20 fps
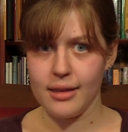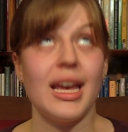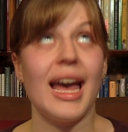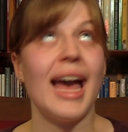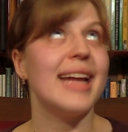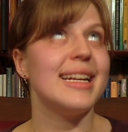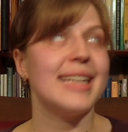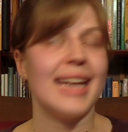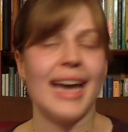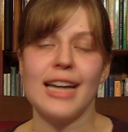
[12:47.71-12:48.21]

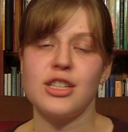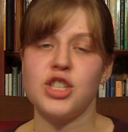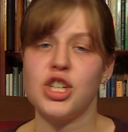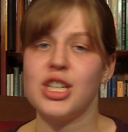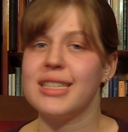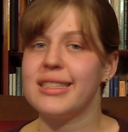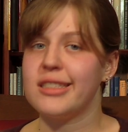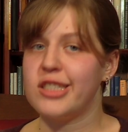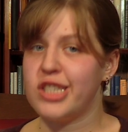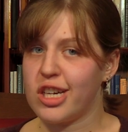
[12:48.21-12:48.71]
and hatching
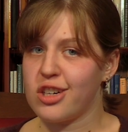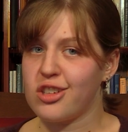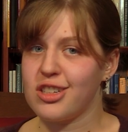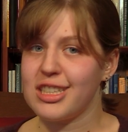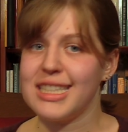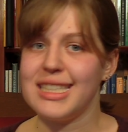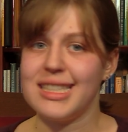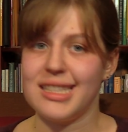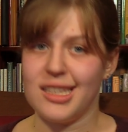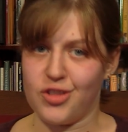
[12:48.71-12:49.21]
is generally
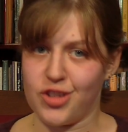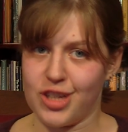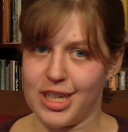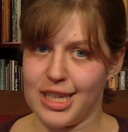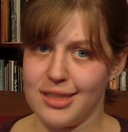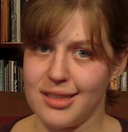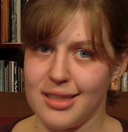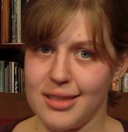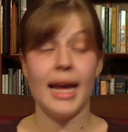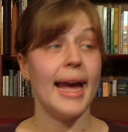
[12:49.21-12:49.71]

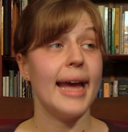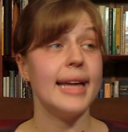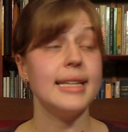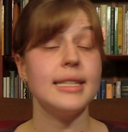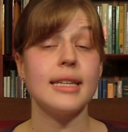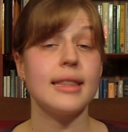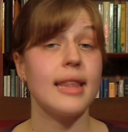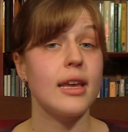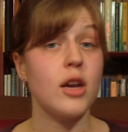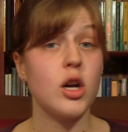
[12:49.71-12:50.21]
synchronous. And
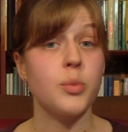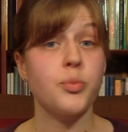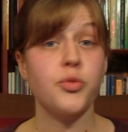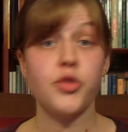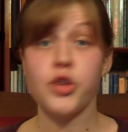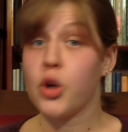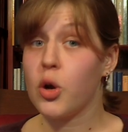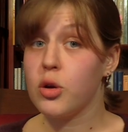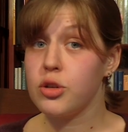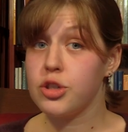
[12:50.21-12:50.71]
they are
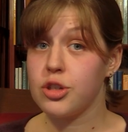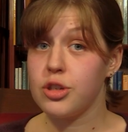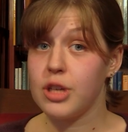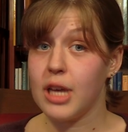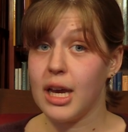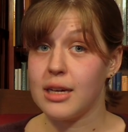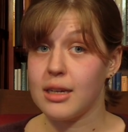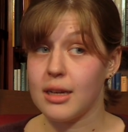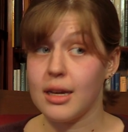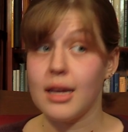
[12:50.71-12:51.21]
precocial
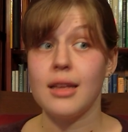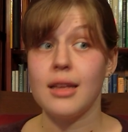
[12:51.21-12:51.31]
young,